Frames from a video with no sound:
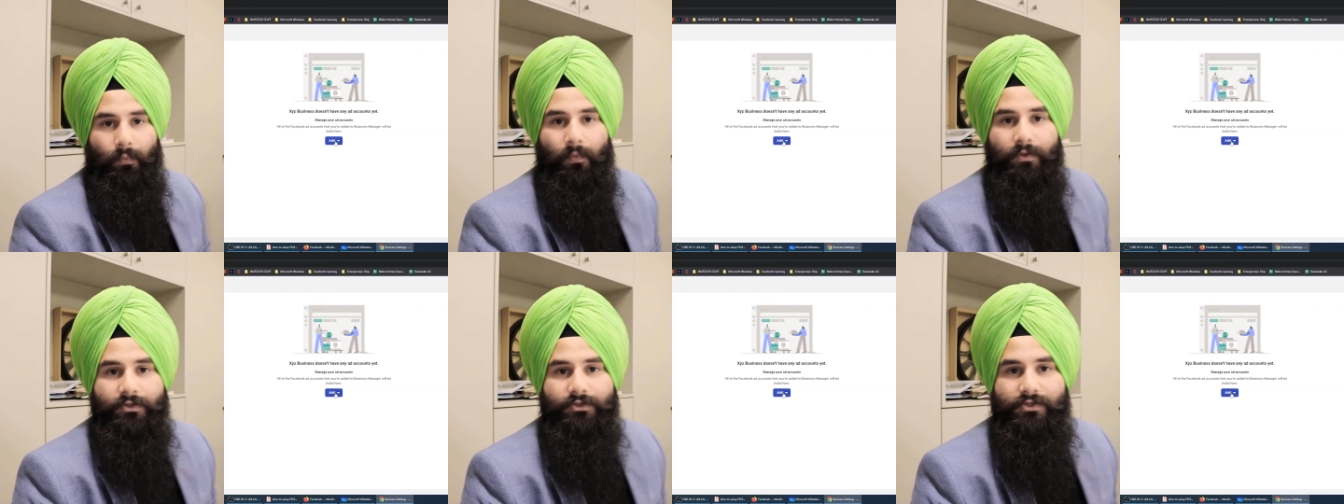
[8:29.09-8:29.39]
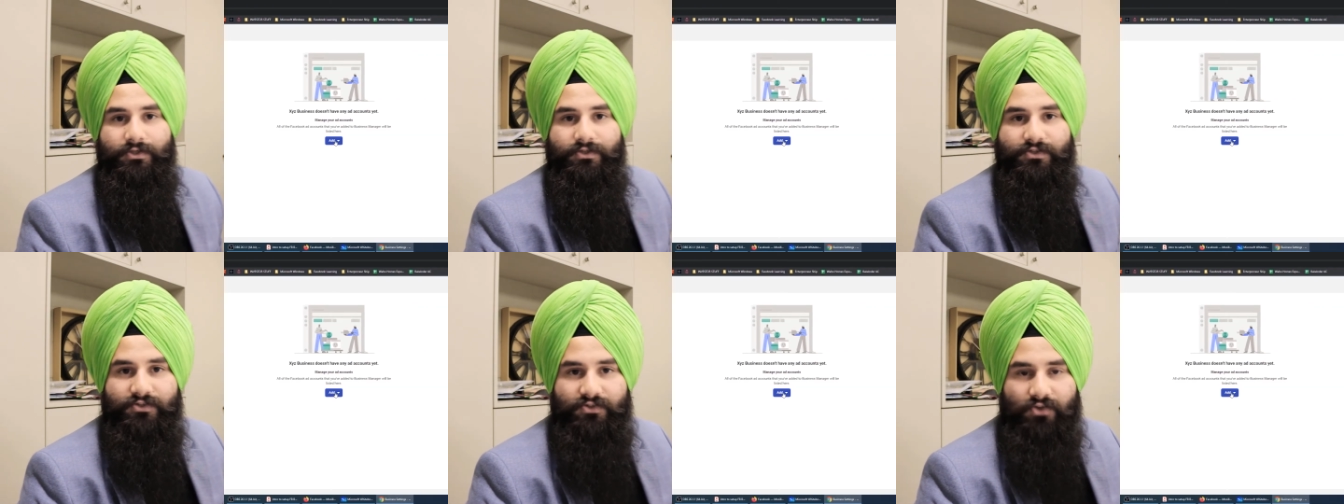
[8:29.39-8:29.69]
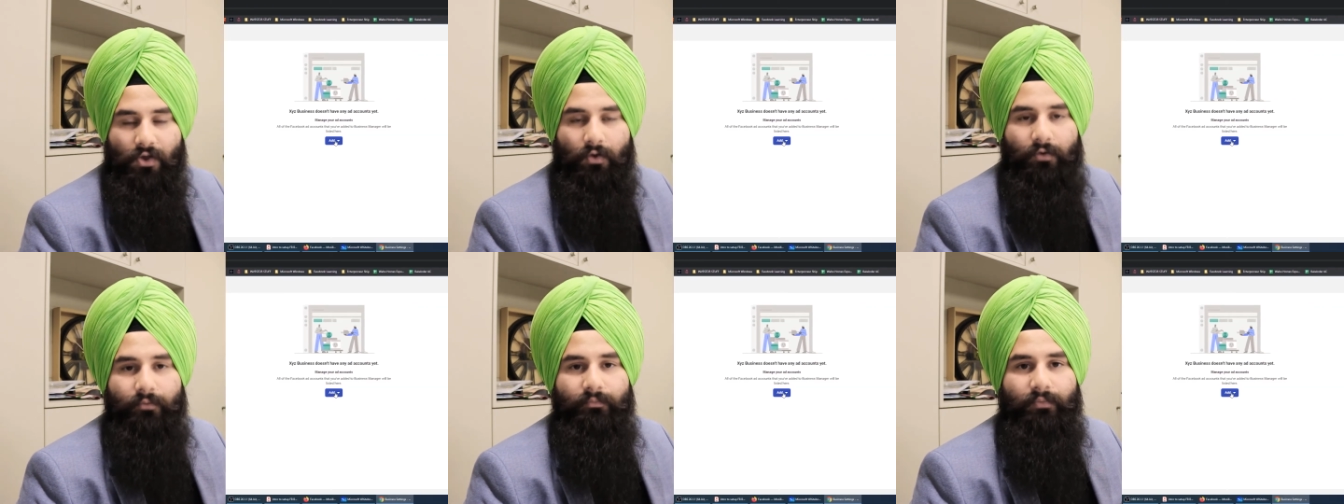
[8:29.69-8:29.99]
which is
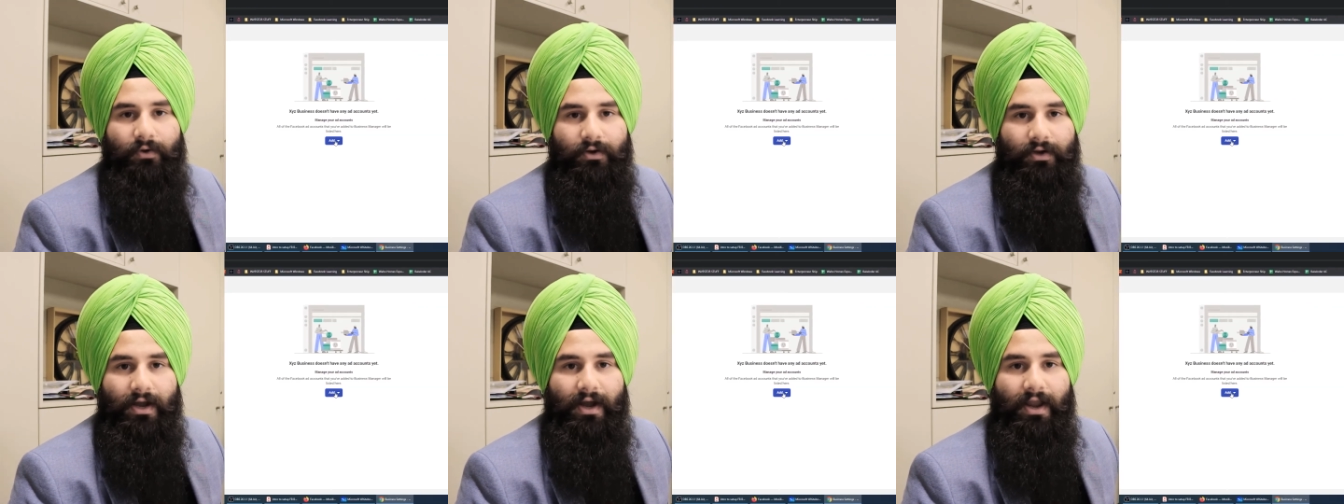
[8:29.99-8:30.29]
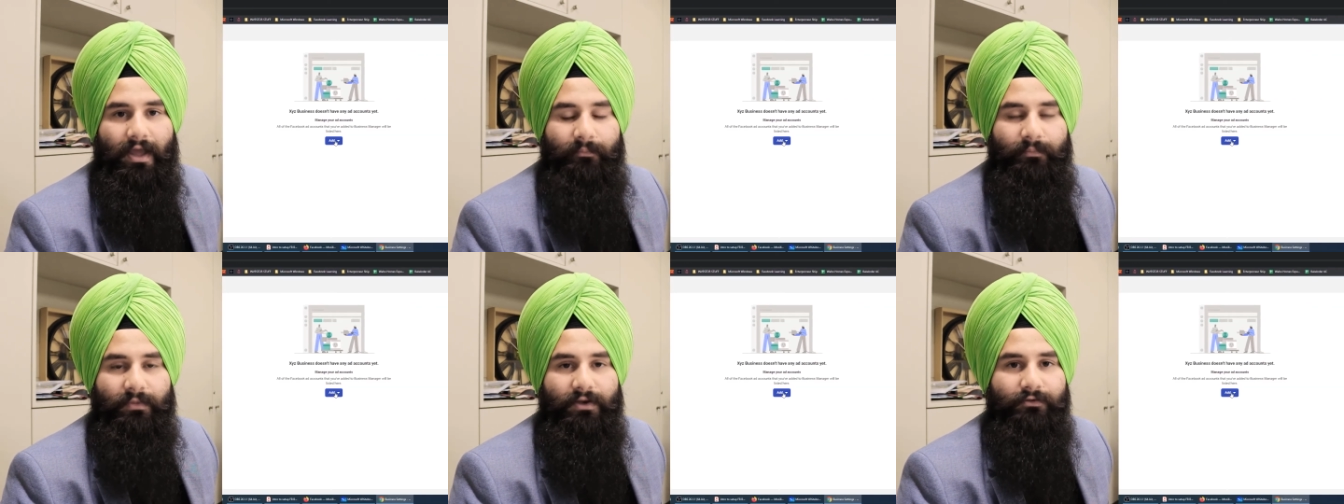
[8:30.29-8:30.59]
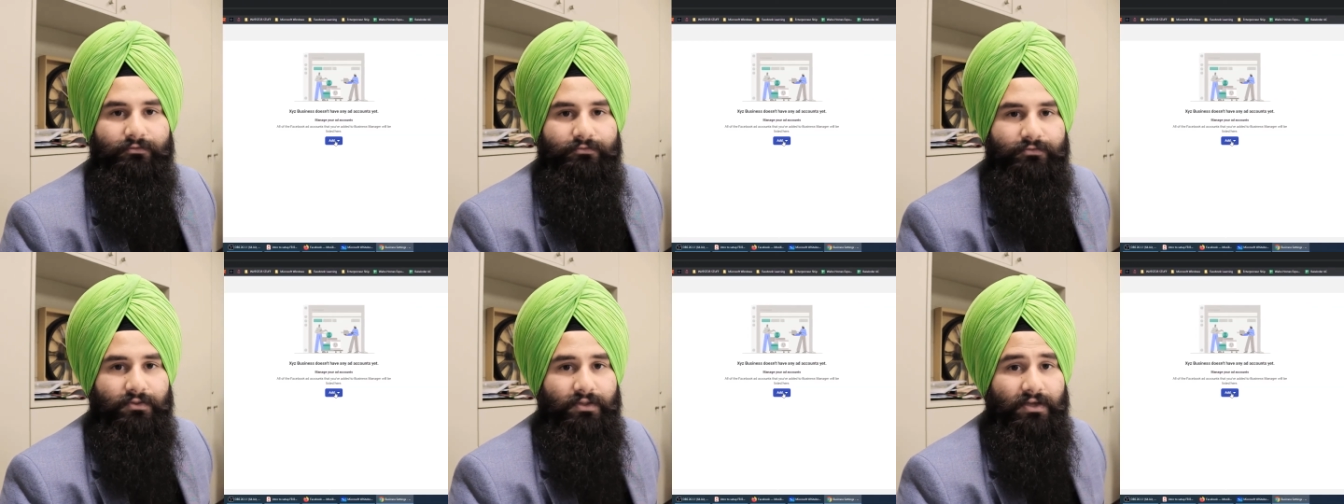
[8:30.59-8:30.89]
so important I
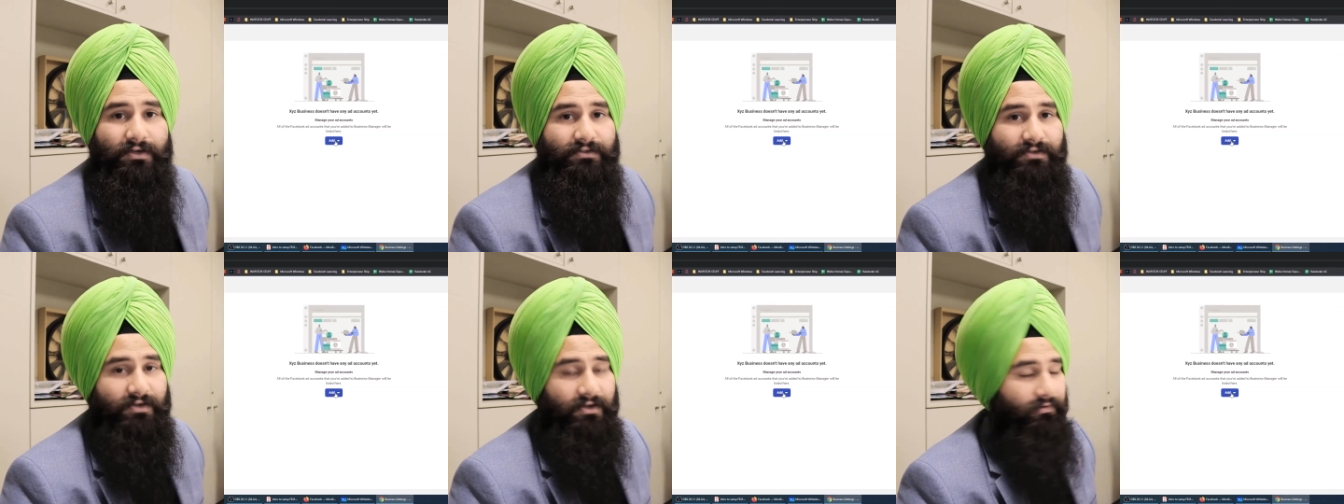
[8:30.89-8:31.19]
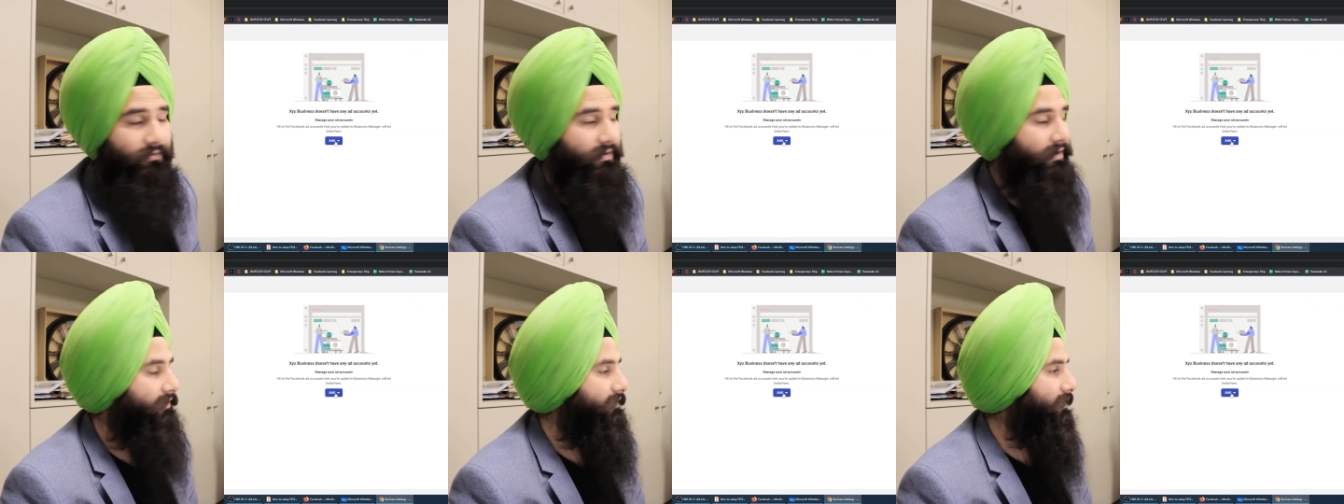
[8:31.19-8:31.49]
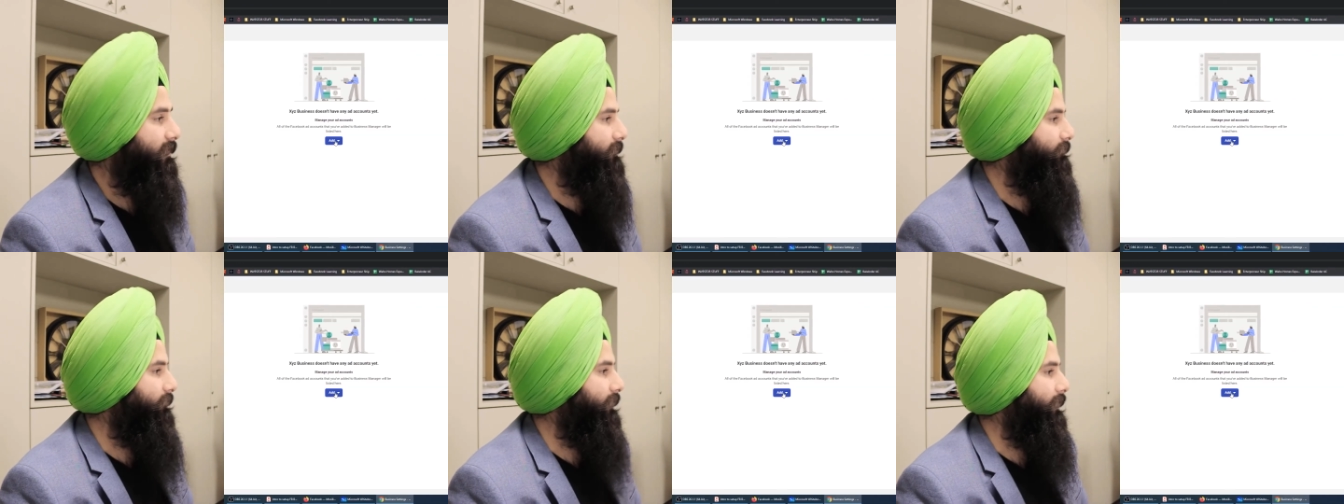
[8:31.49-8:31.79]
believe so that cover in
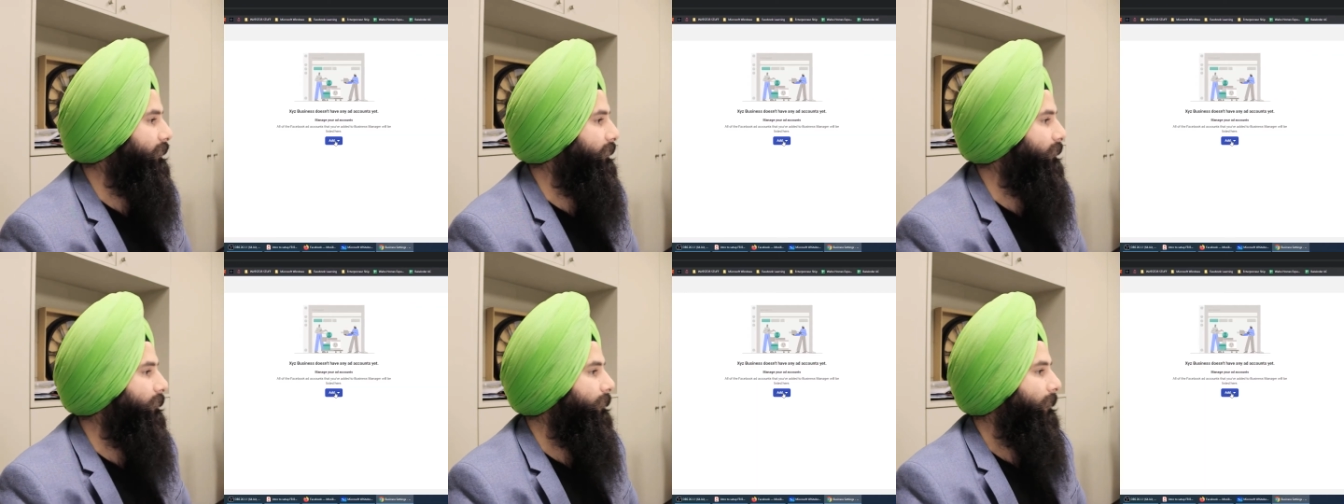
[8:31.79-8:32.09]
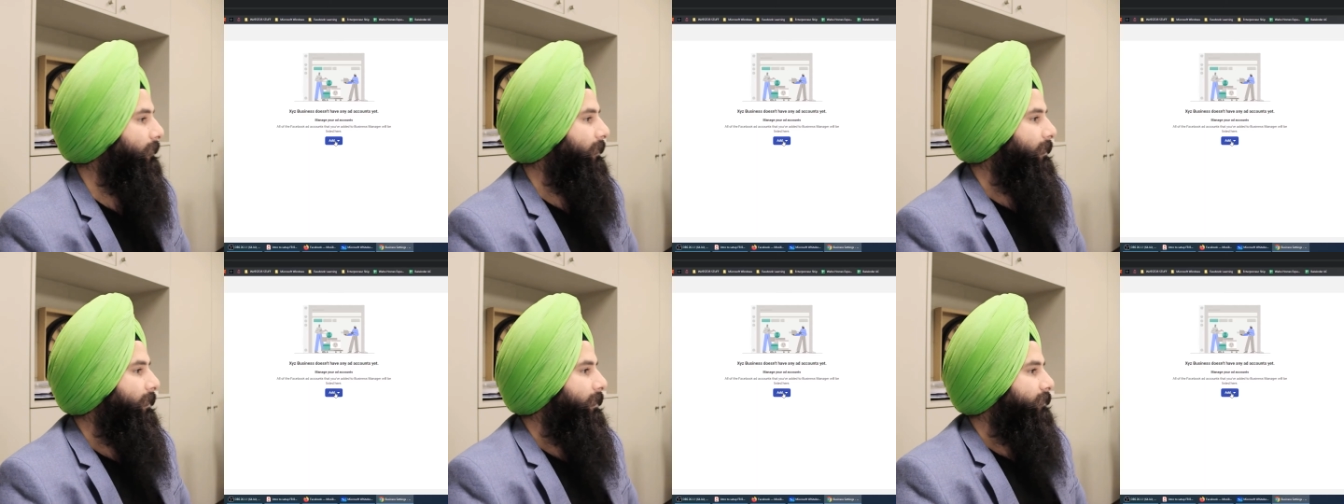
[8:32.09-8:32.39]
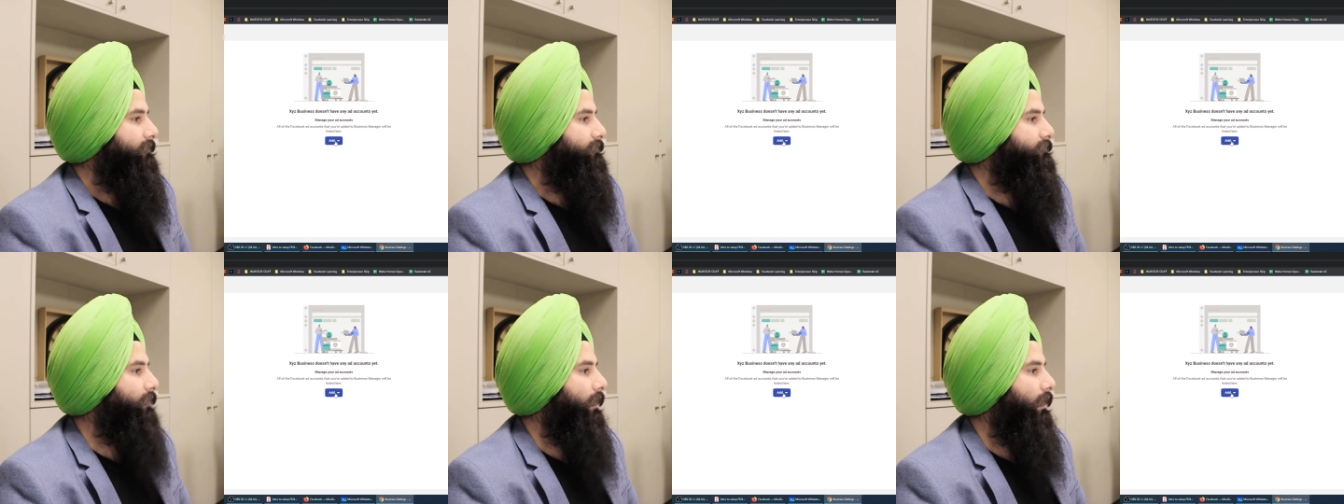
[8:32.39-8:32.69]
that video
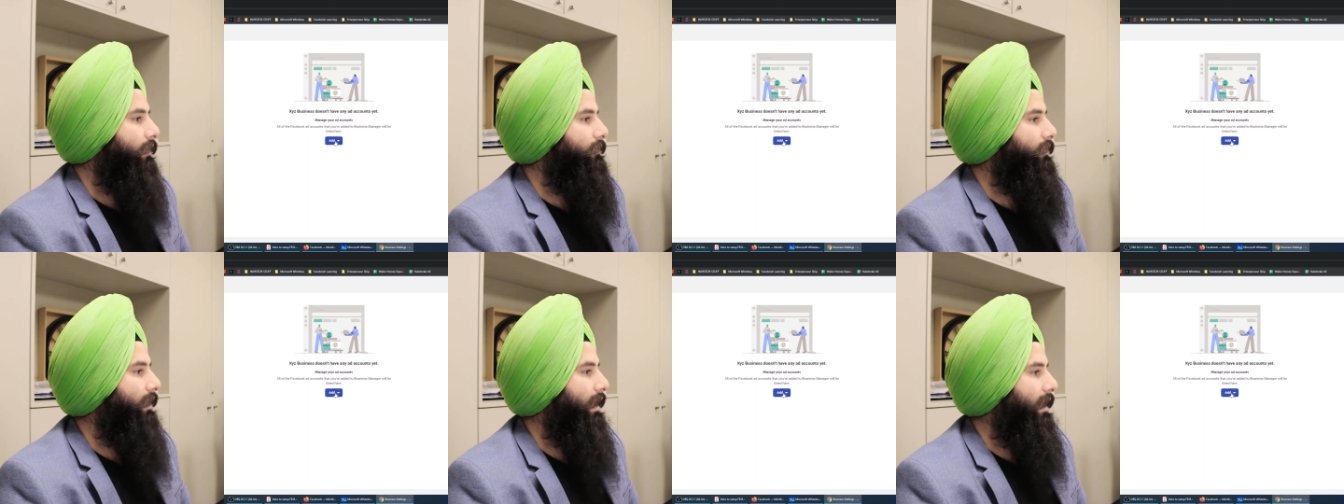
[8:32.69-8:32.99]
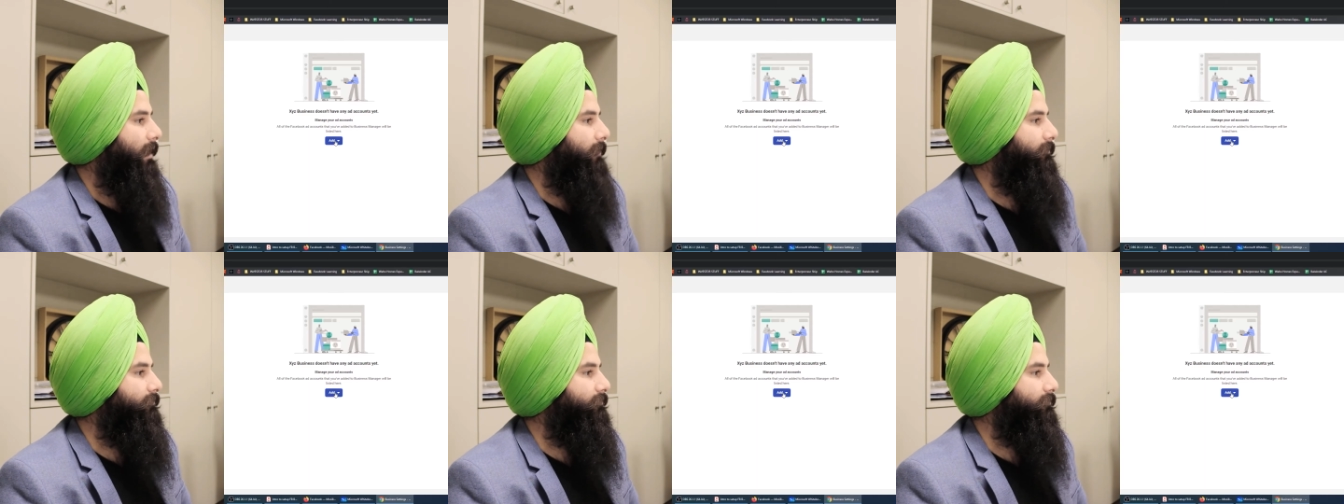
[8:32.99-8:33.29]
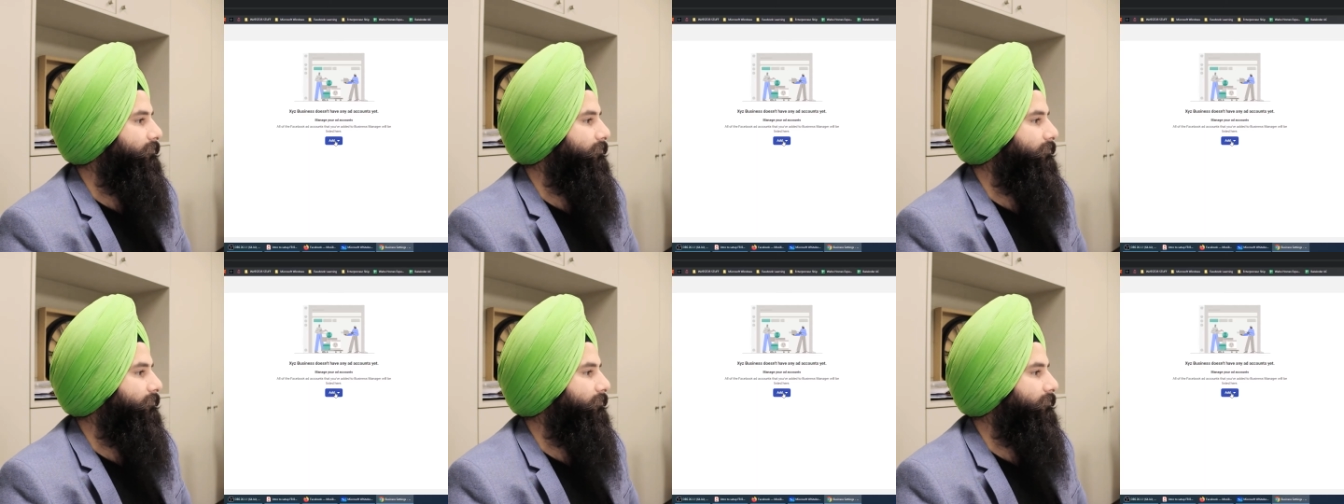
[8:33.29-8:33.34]
so a